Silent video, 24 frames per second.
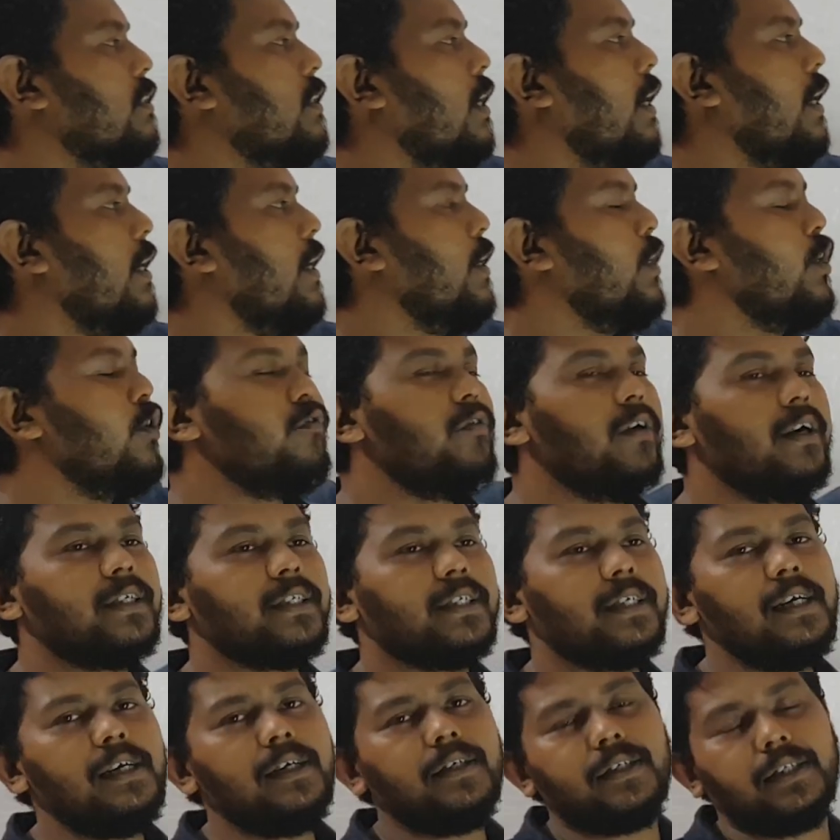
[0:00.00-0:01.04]
the
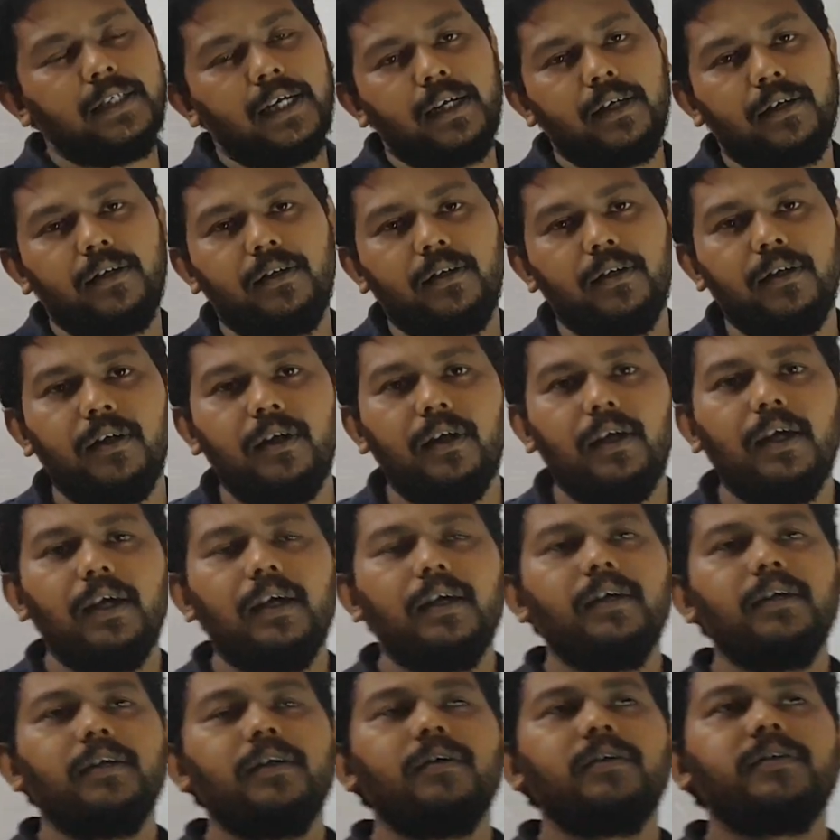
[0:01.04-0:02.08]
universal set.
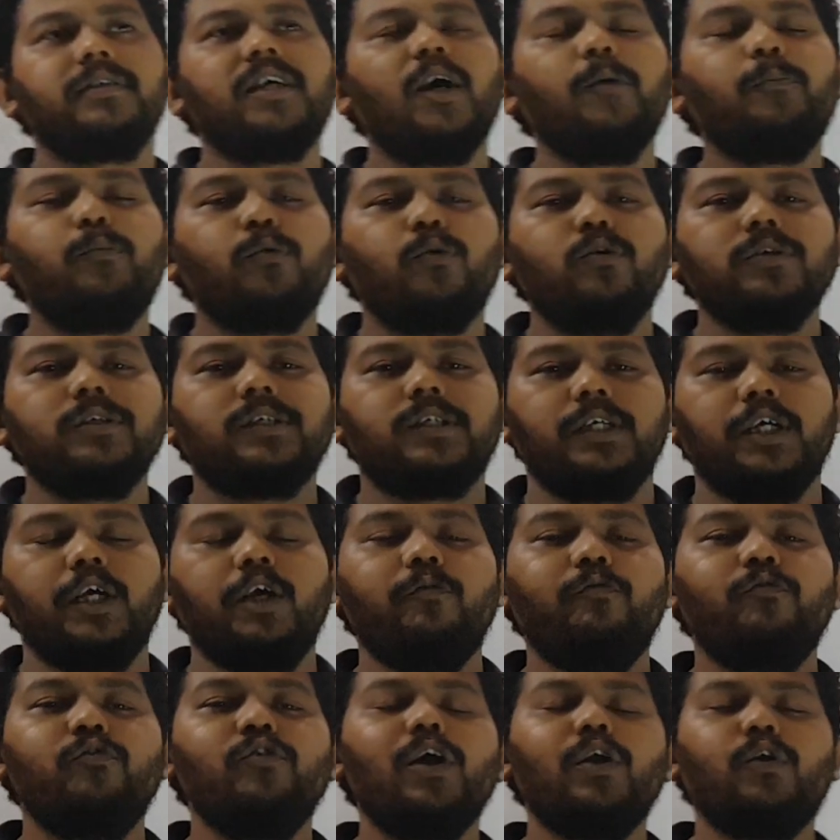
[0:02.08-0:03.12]
Suppose
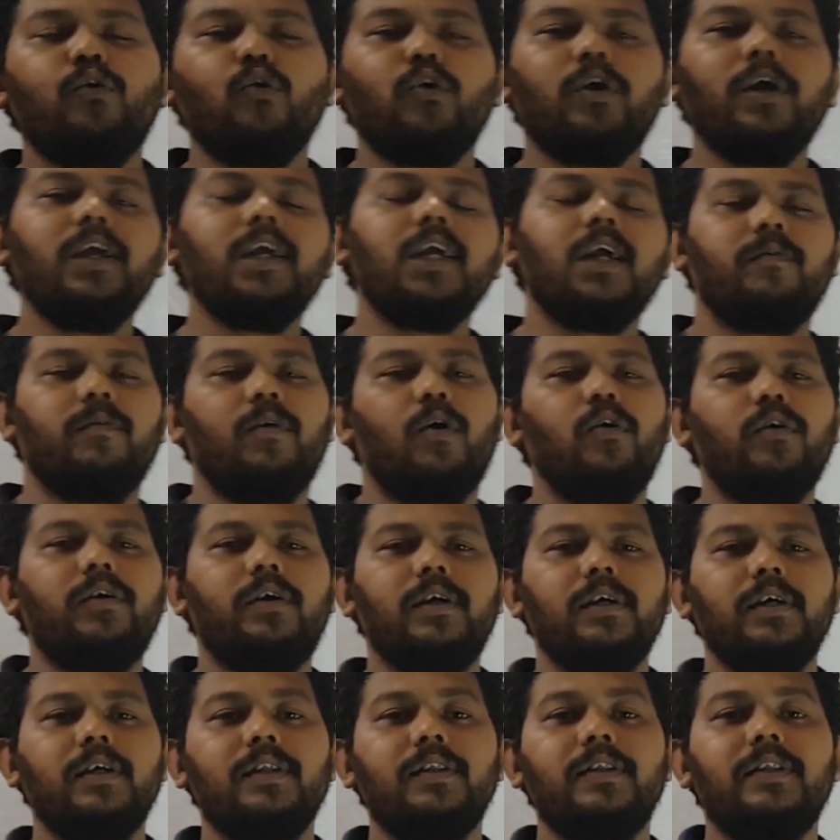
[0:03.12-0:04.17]
if we are talking
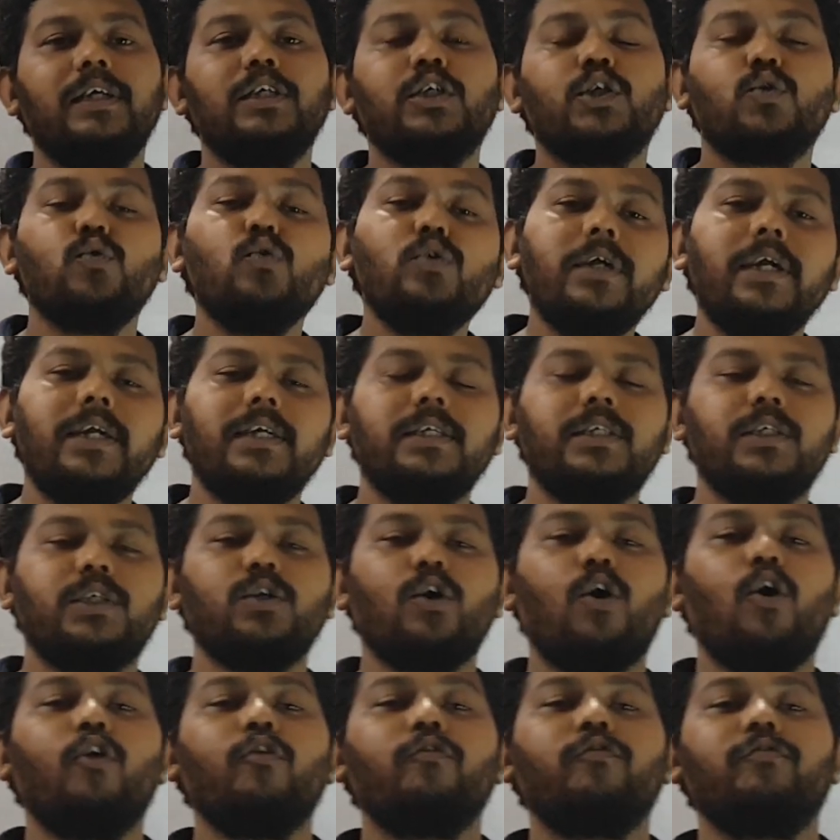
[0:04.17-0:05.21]
about the students
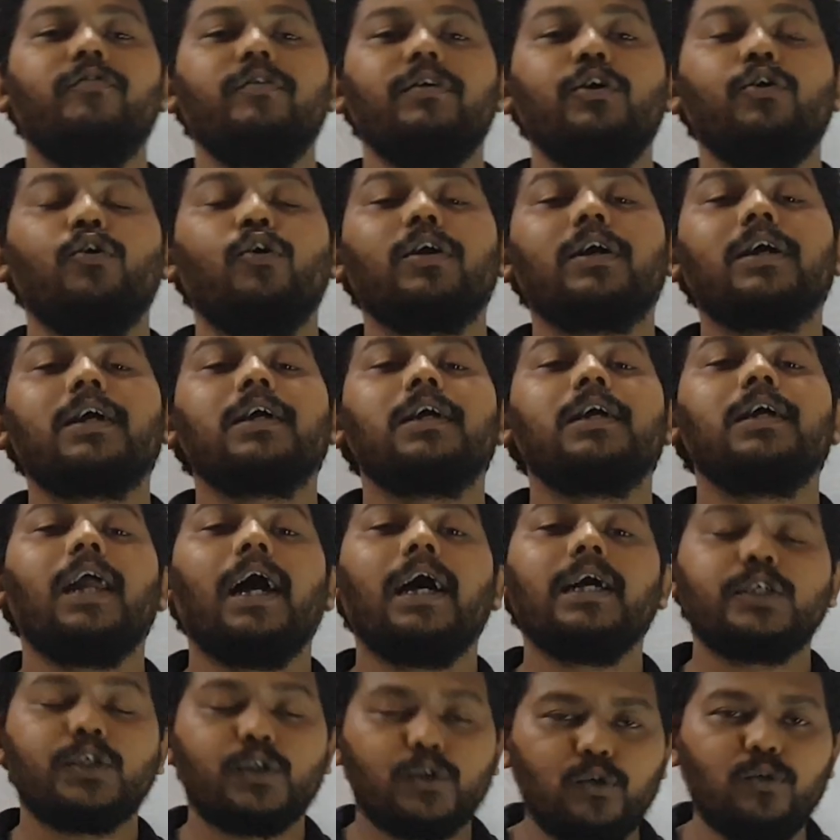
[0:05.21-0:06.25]
of your
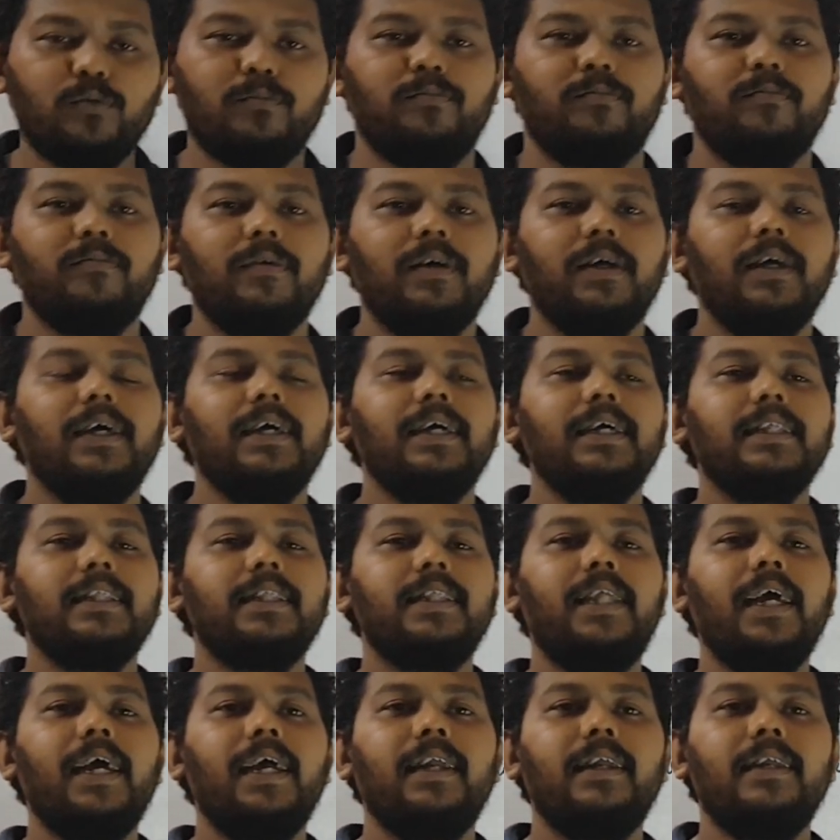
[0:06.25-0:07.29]
classroom,
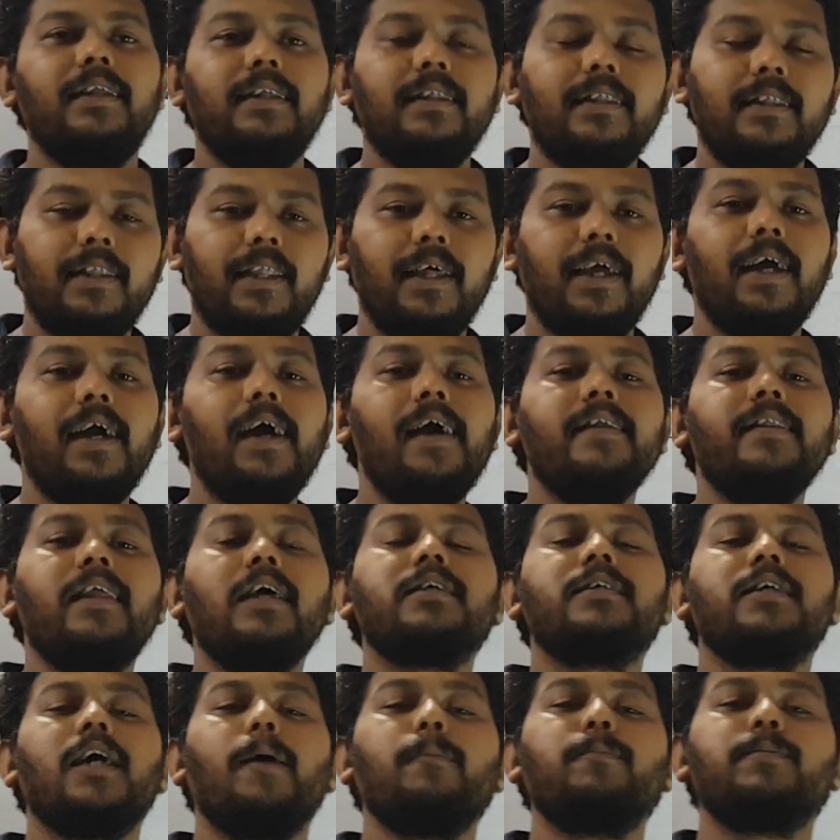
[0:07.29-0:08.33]
then they are
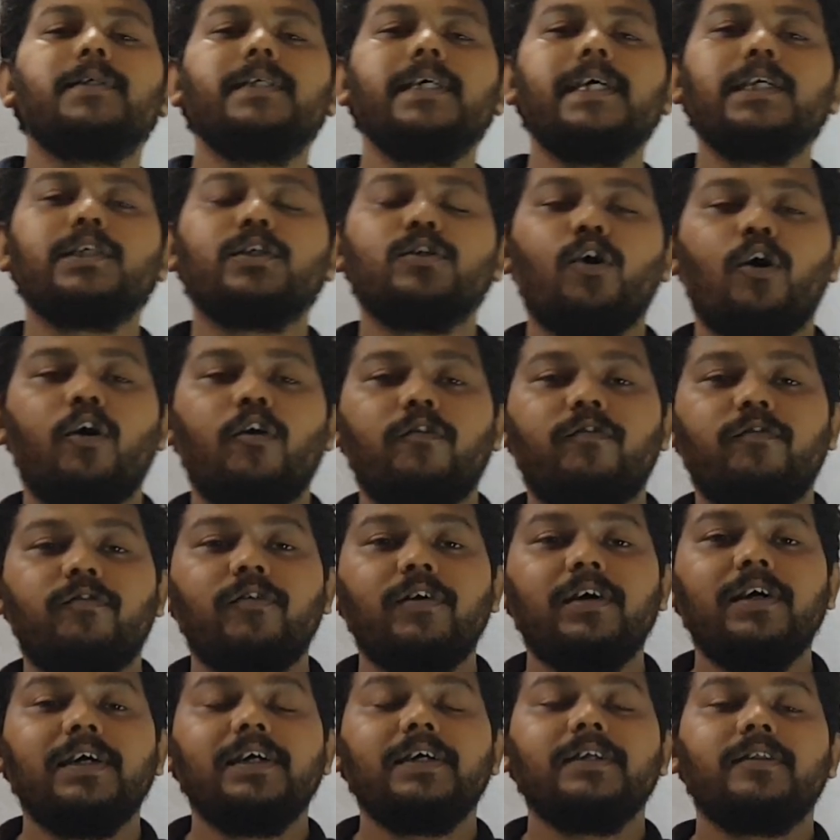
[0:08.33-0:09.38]
the subsets of
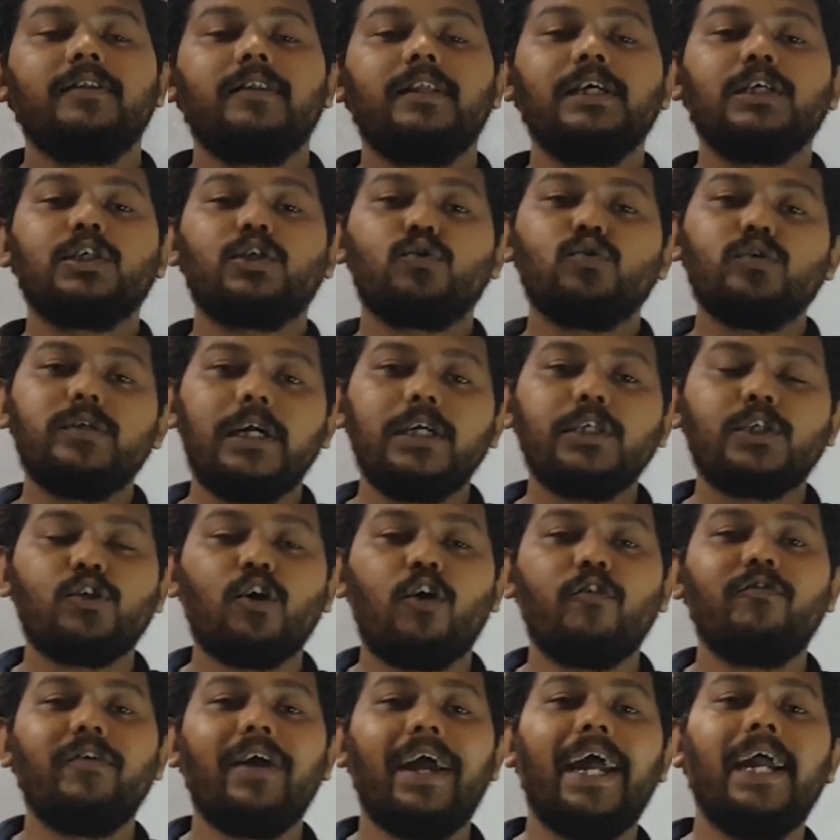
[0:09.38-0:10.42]
the students
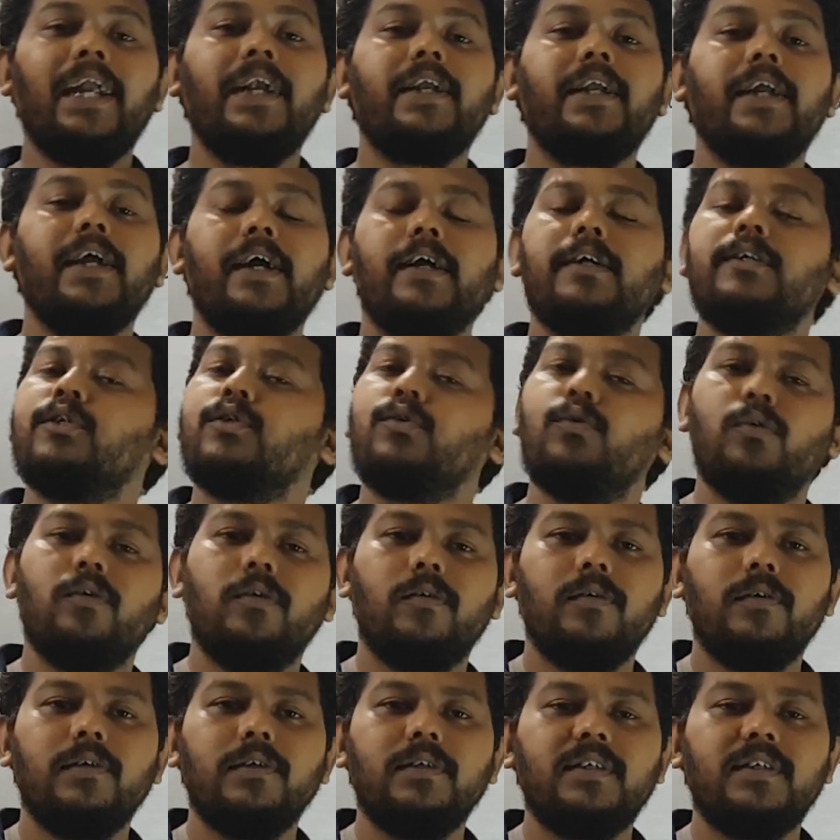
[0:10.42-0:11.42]
of entire school.